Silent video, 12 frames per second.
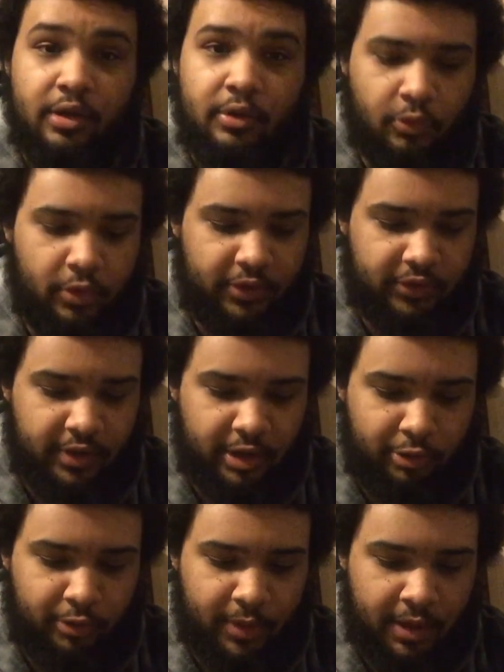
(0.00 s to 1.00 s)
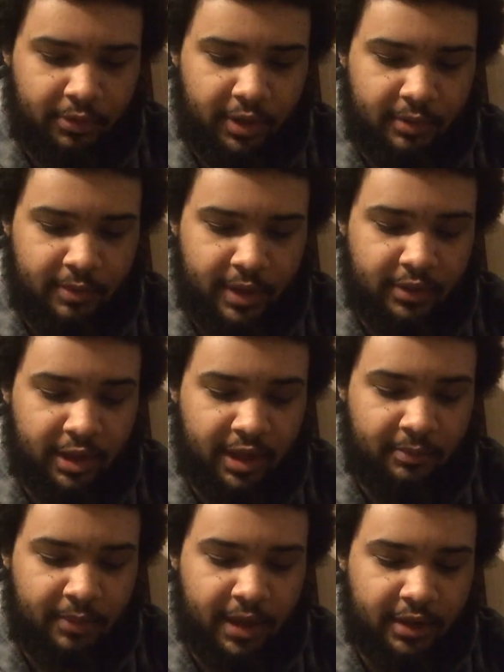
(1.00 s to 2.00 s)
Once they're able to
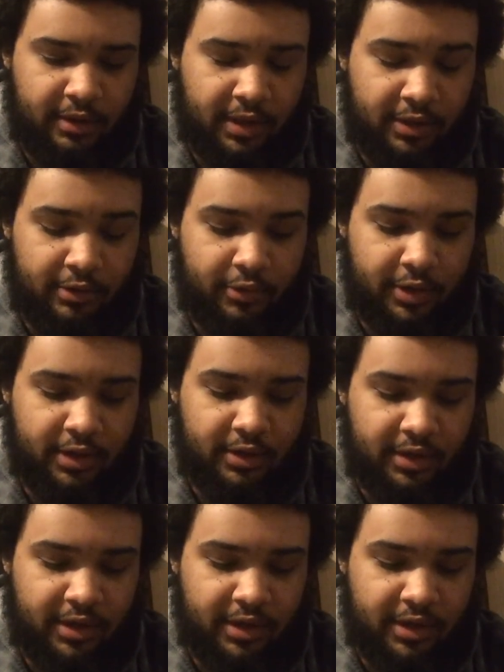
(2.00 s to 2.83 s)
get back in the ring.